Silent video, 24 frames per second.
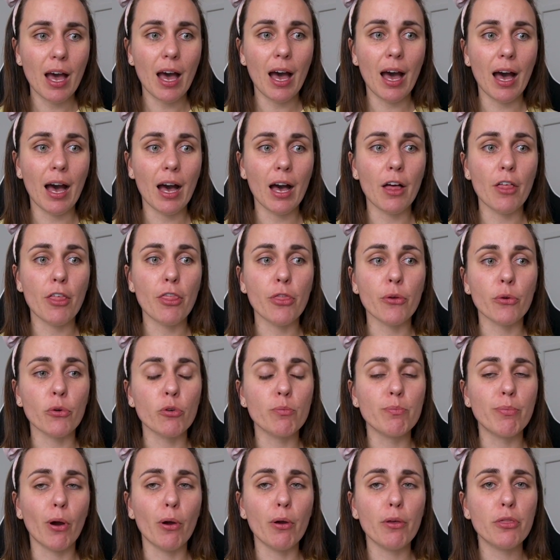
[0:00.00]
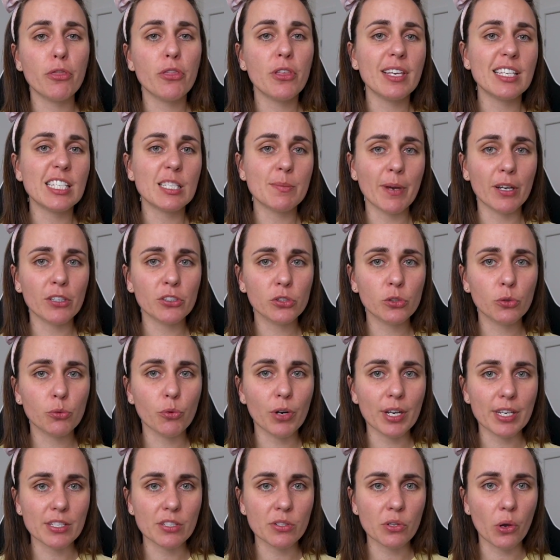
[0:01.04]
uh, through both the special
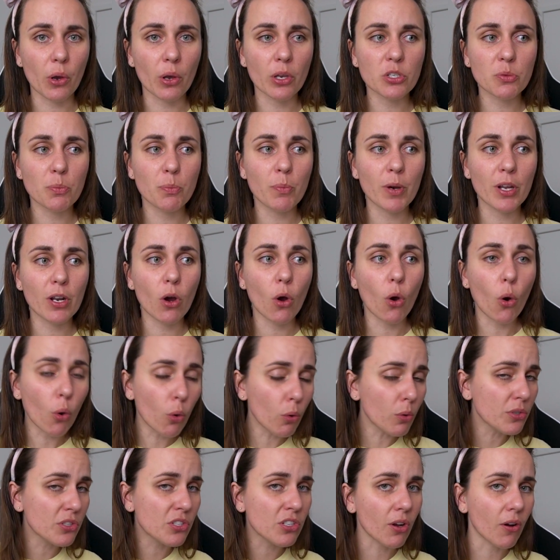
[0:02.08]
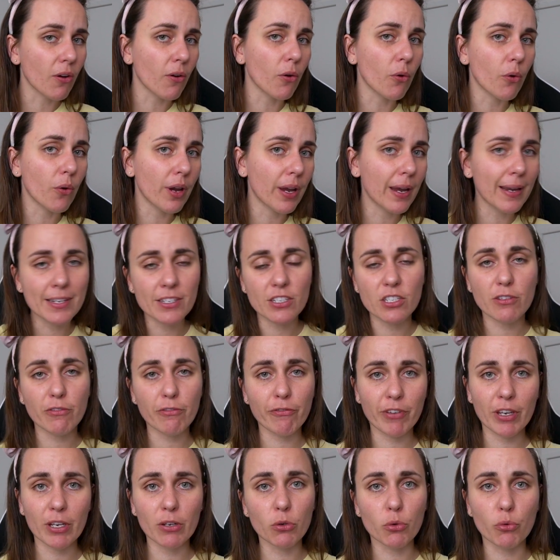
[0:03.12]
research, but also in just
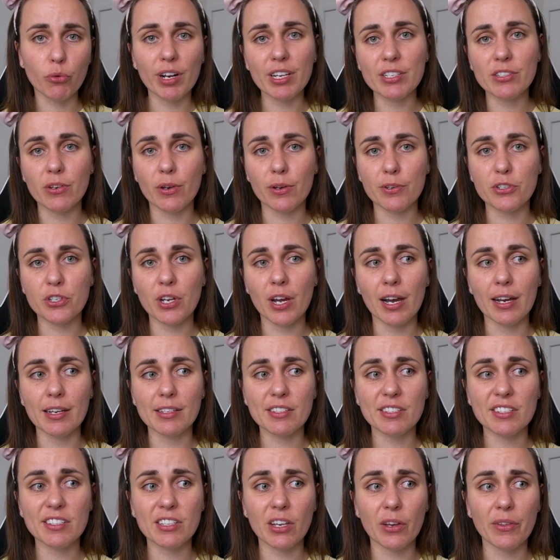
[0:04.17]
field research tasks.